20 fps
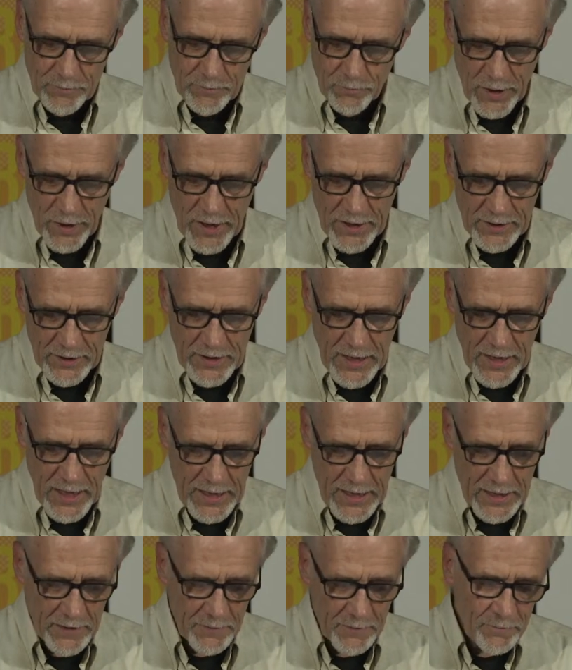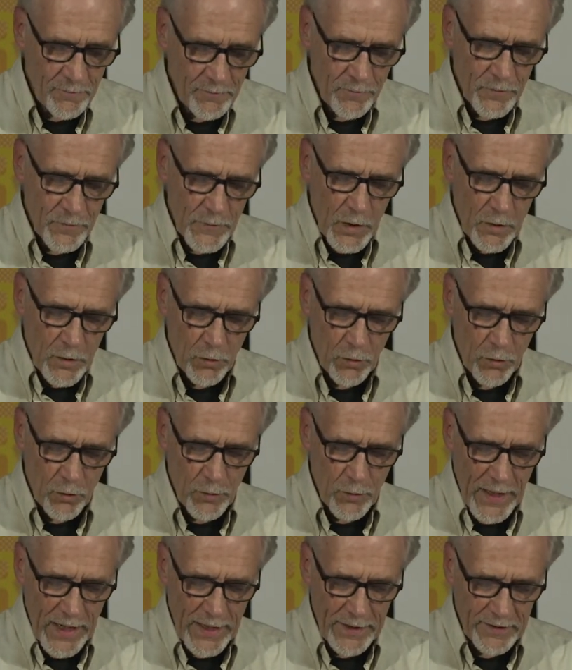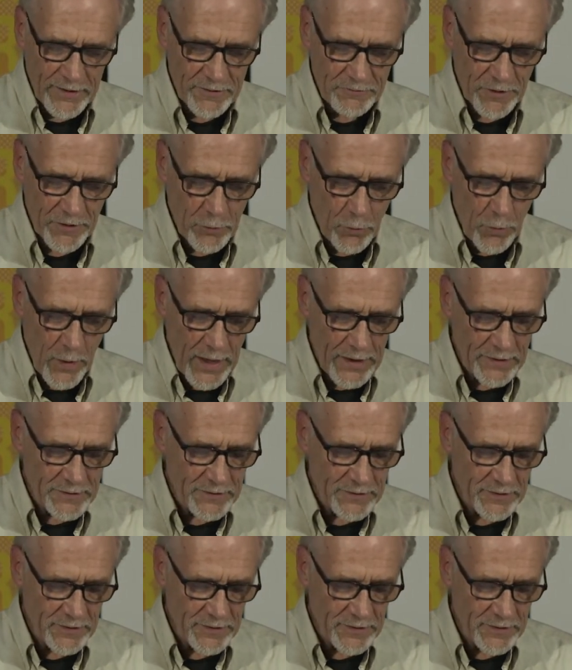Brandon Kane, who at his request